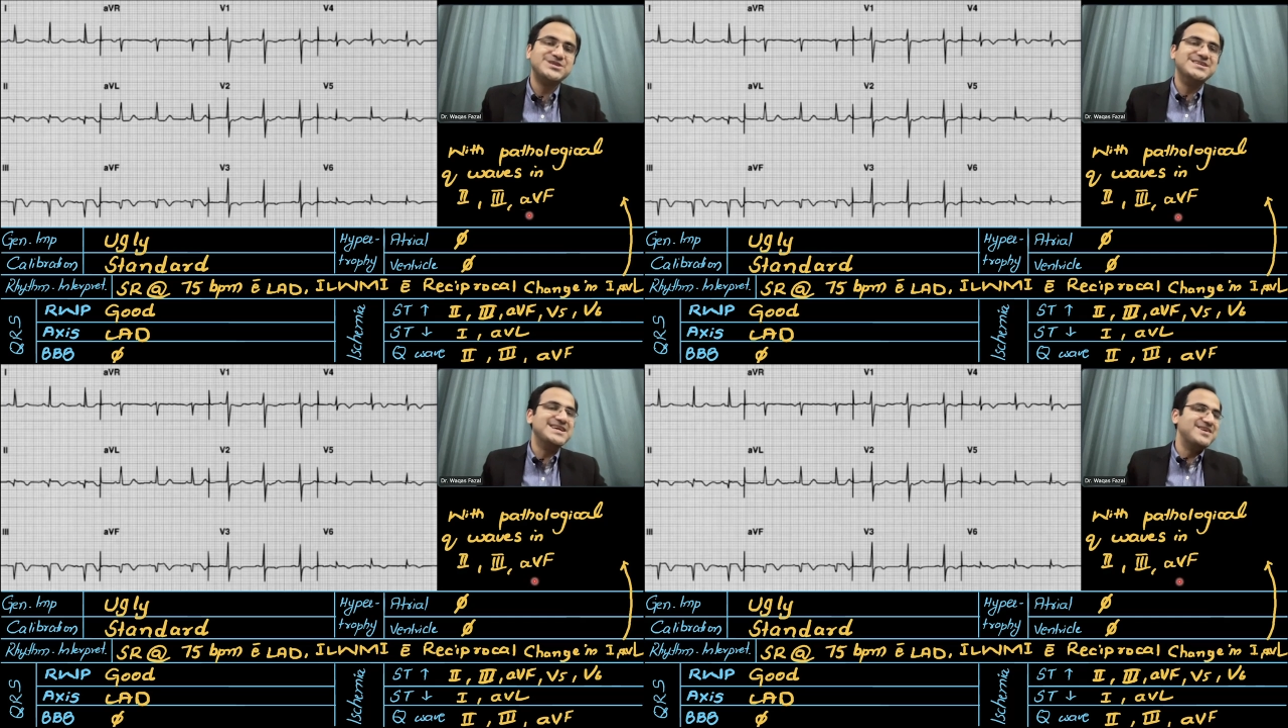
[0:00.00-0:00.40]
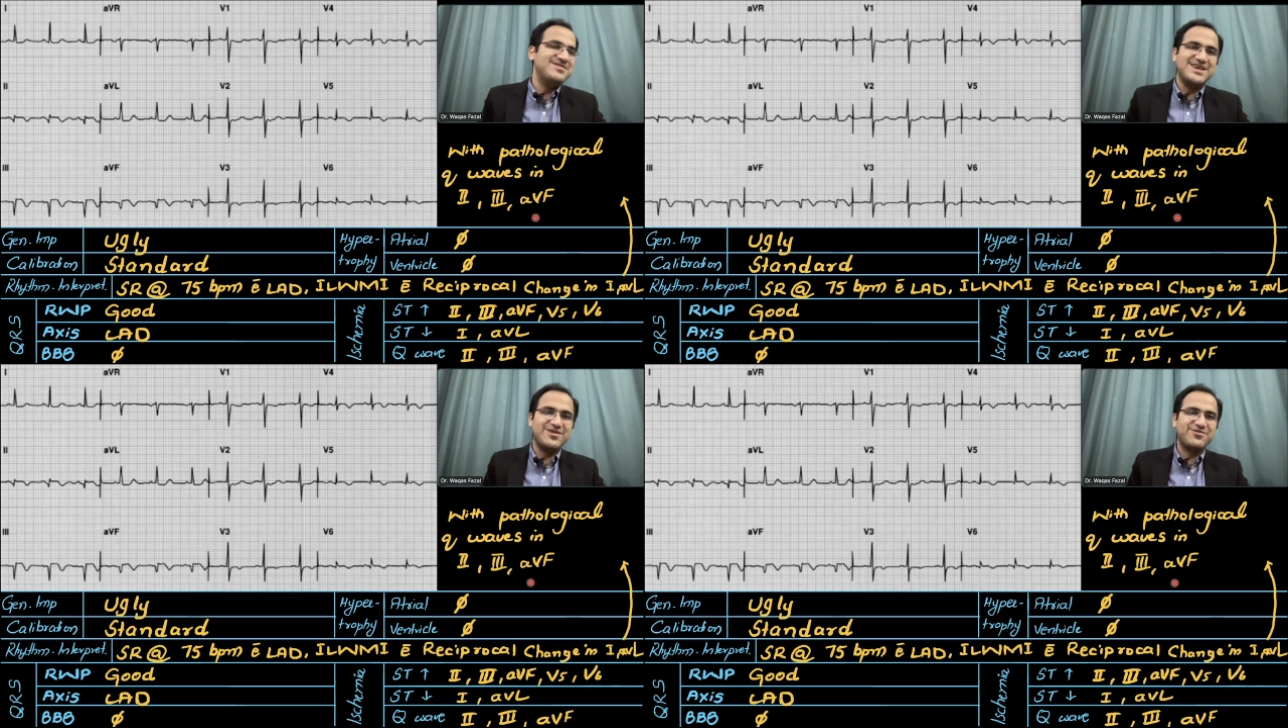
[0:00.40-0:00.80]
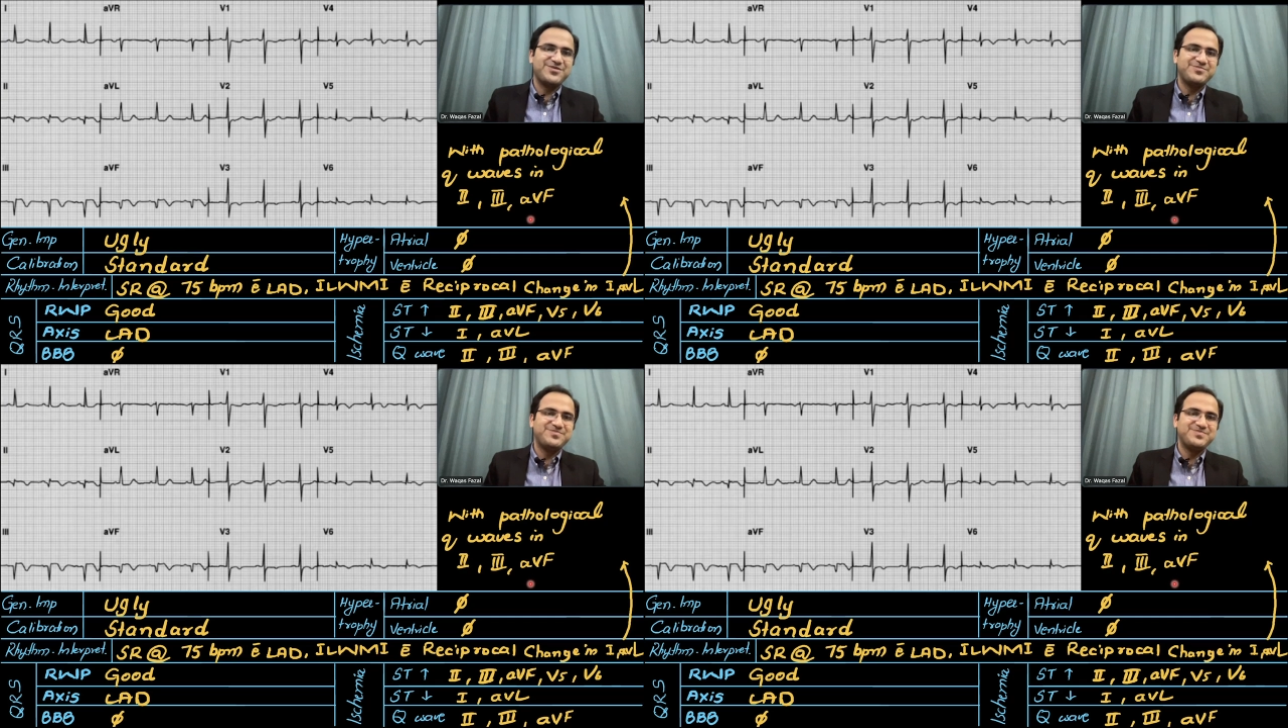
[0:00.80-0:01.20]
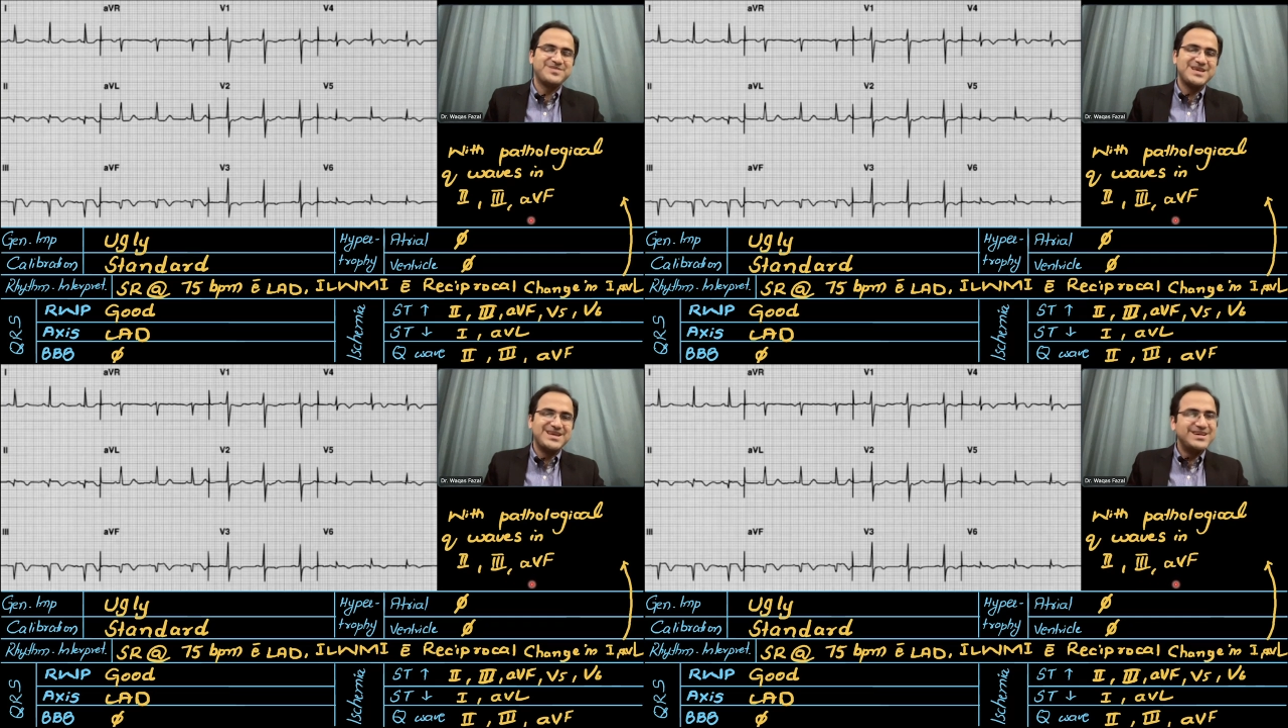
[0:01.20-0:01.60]
3 AVF.
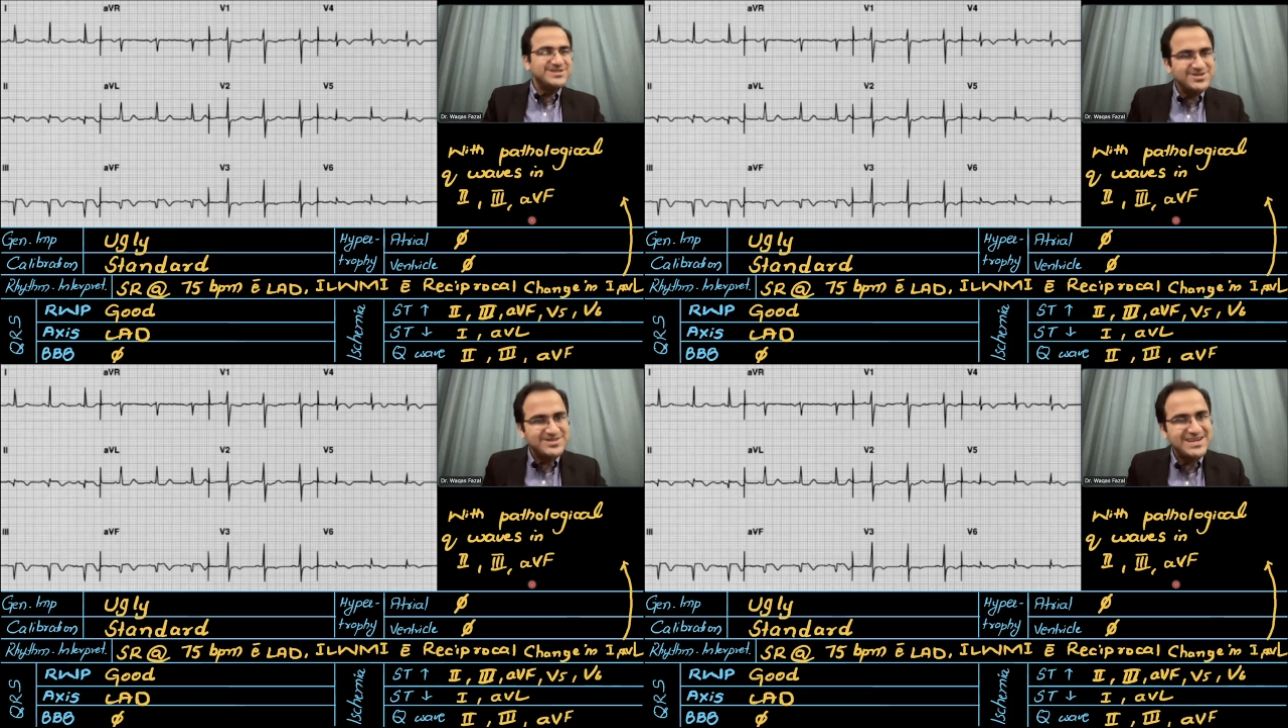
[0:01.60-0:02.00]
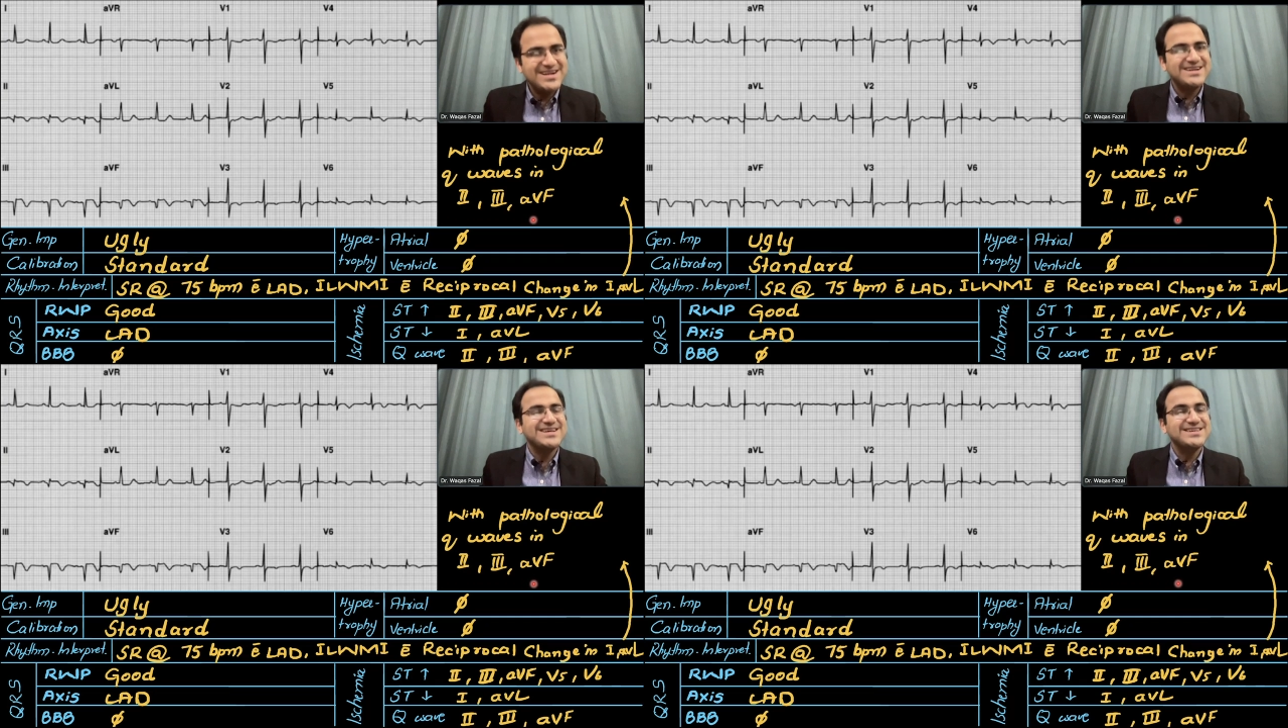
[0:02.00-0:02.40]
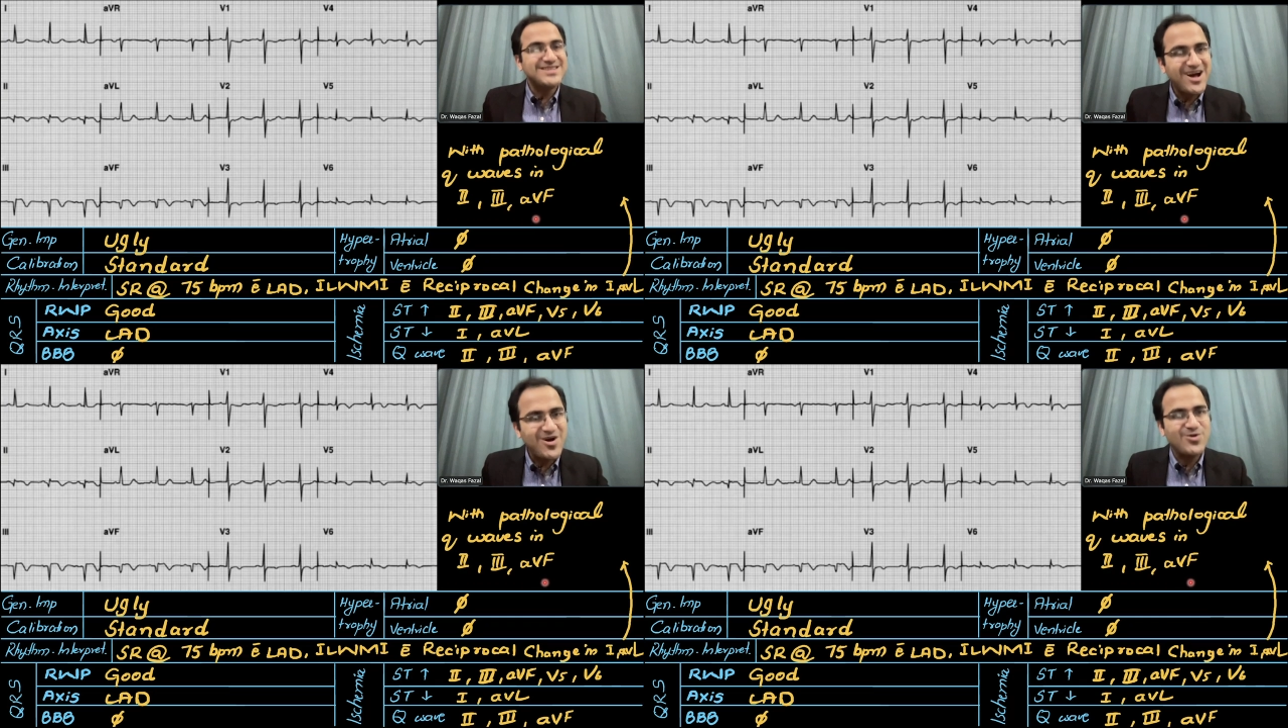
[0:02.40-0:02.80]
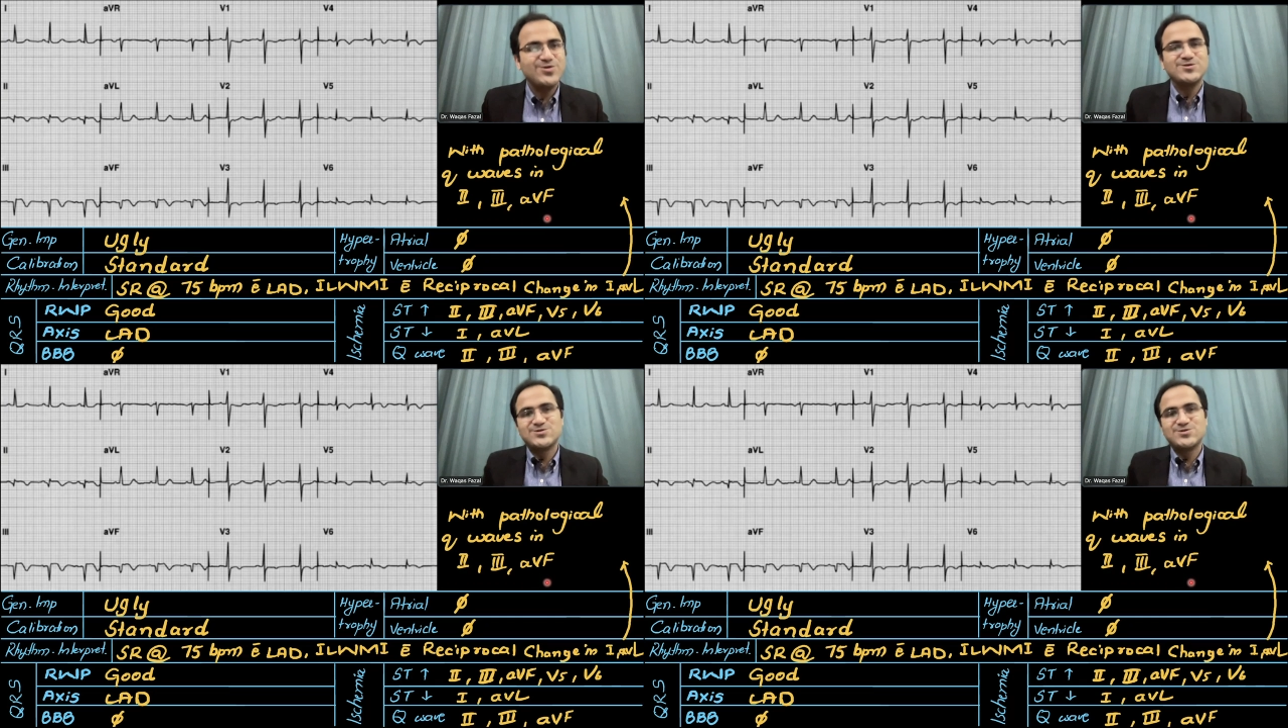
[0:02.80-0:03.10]
So that is how you